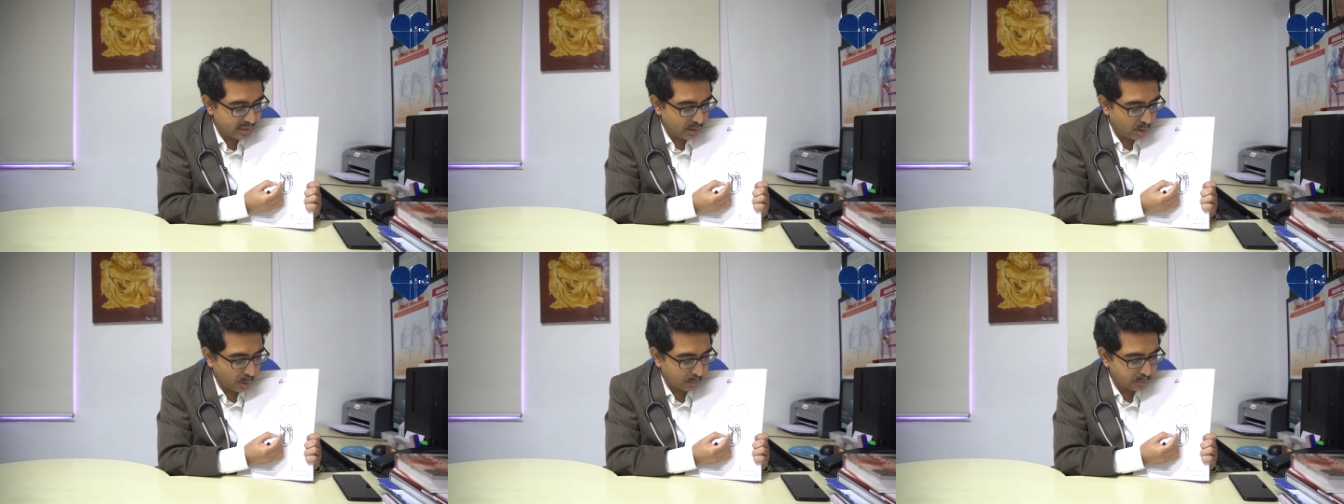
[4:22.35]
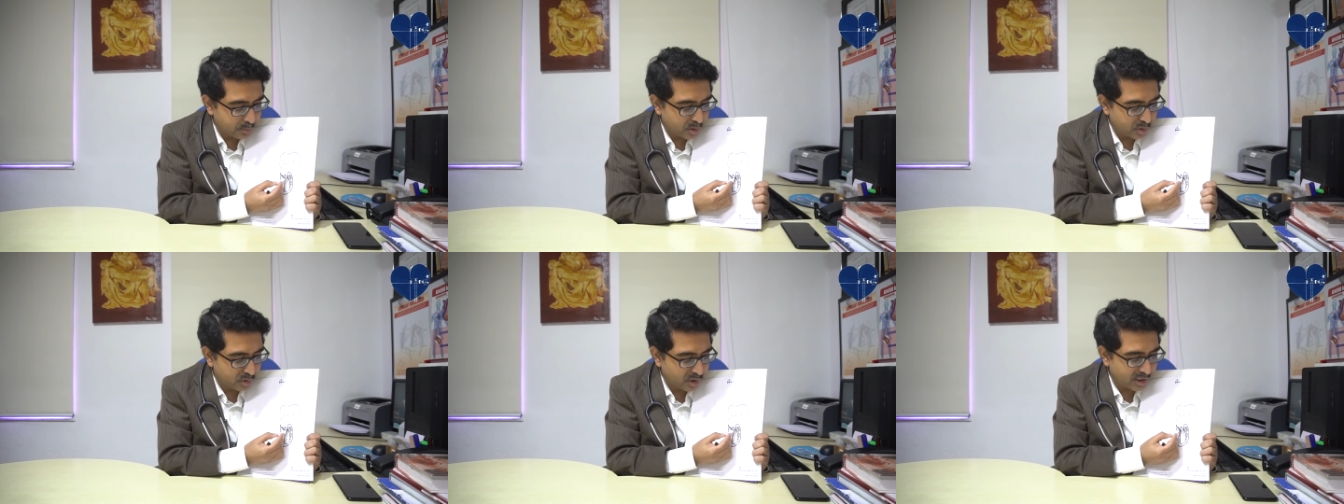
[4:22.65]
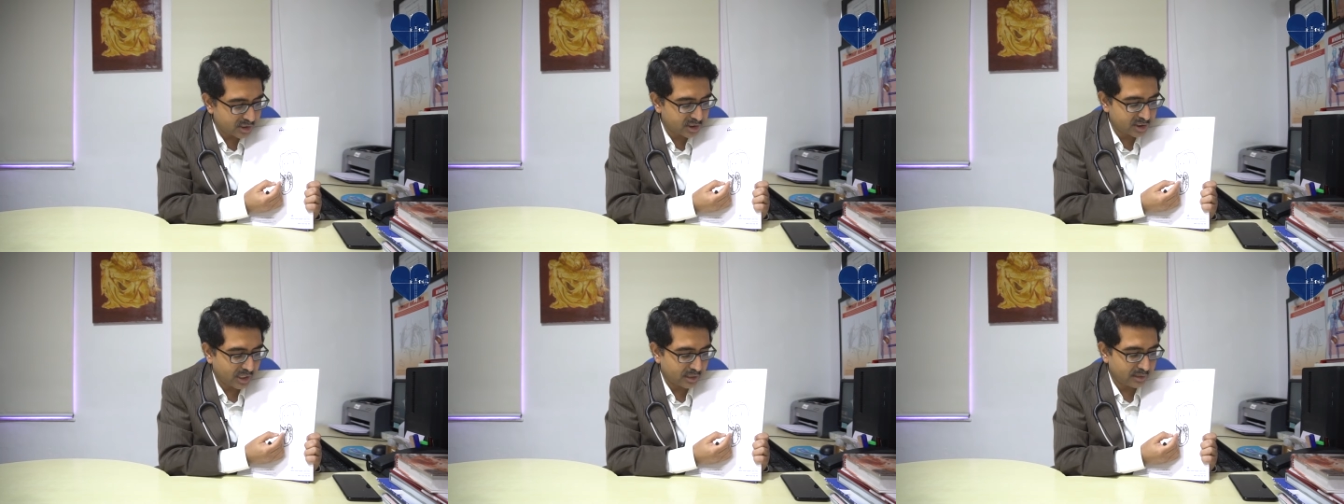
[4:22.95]
a
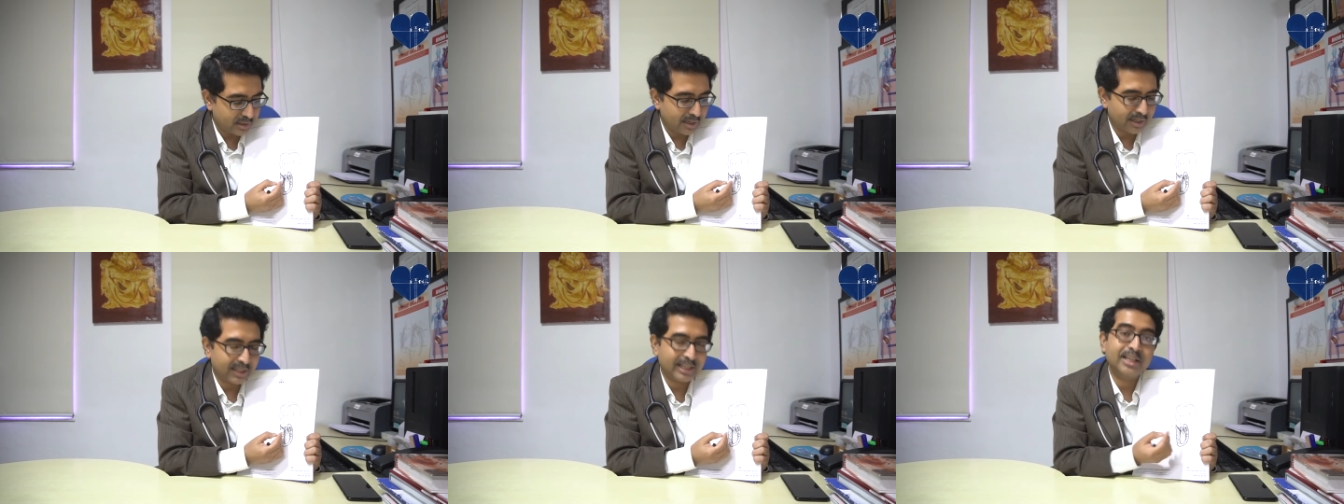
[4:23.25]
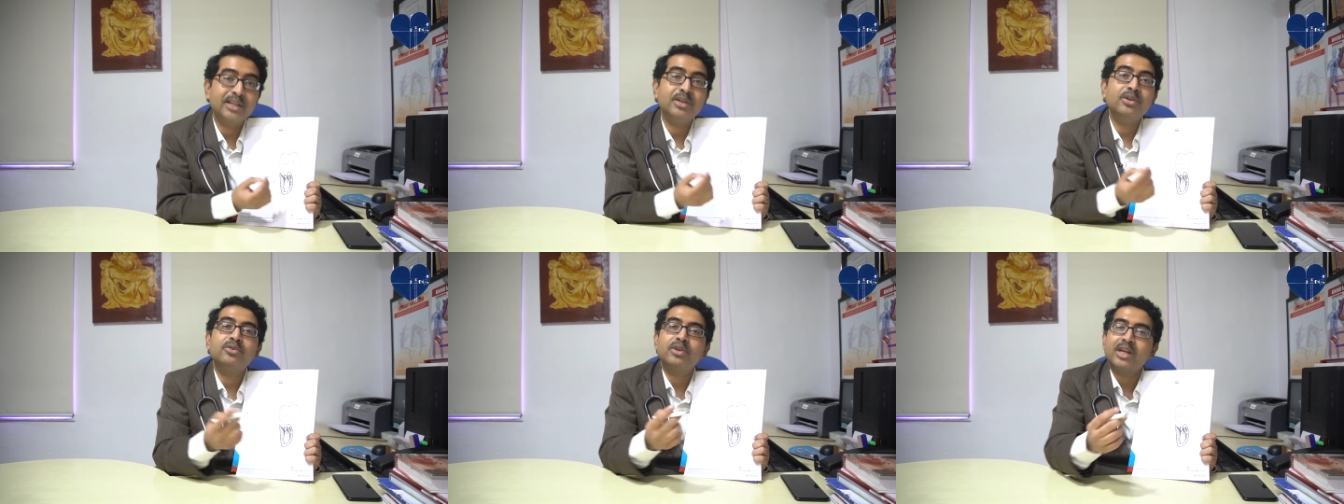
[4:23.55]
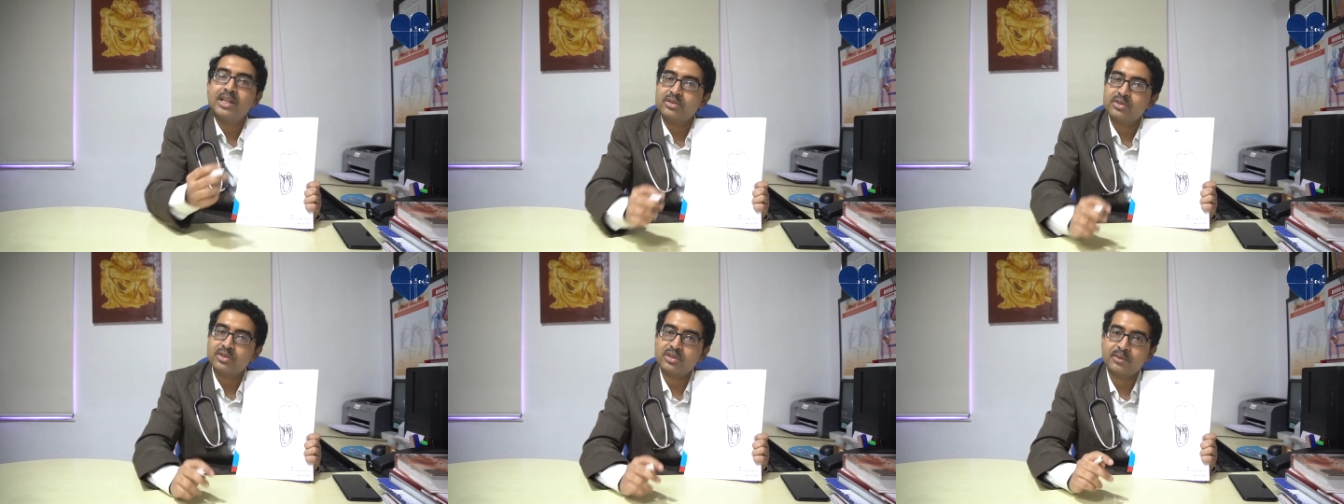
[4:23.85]
obstruction, a
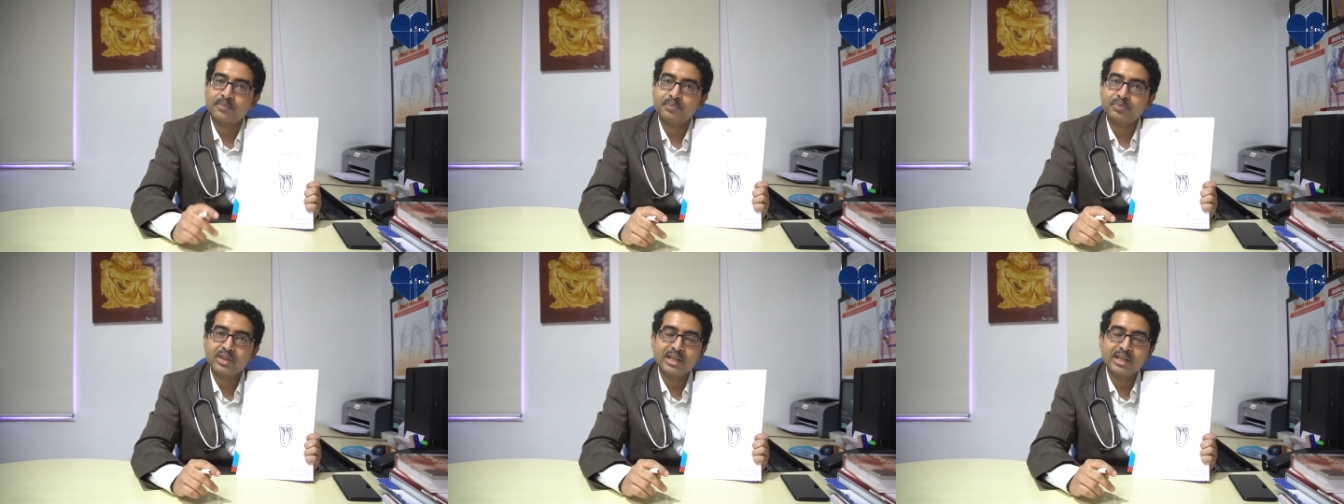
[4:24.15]
hindrance.